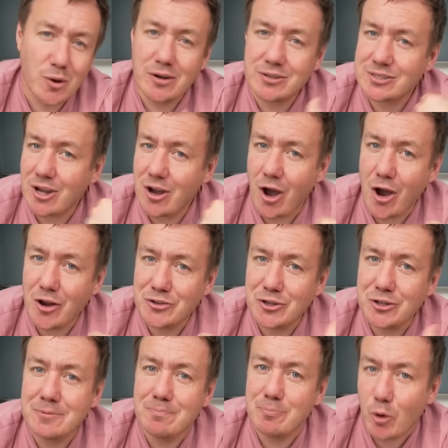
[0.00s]
whilst our
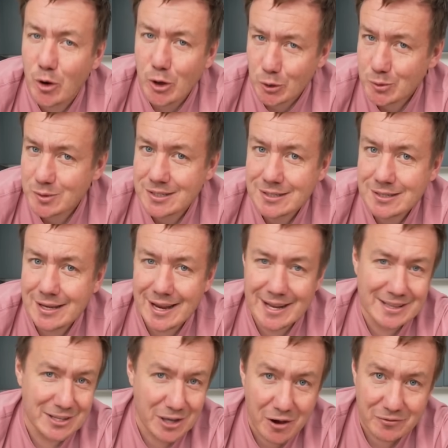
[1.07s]
onion boils
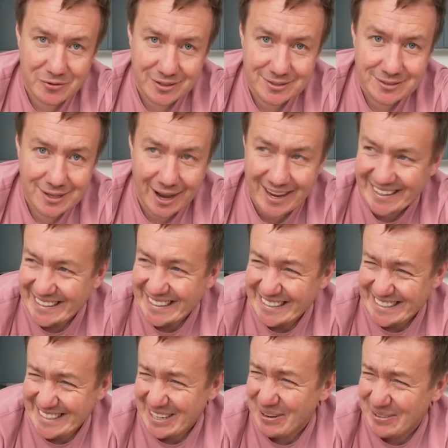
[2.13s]
in the oven,
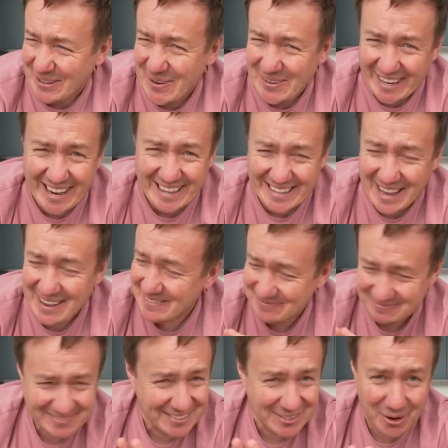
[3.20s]
still don't get
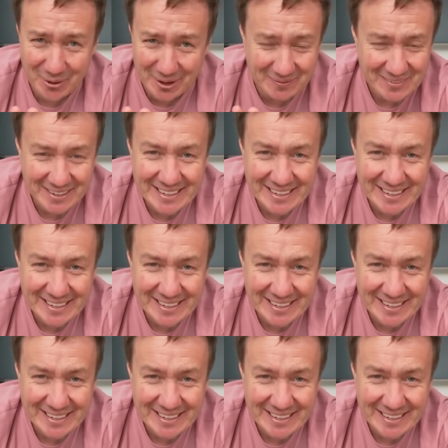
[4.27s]
that, sorry.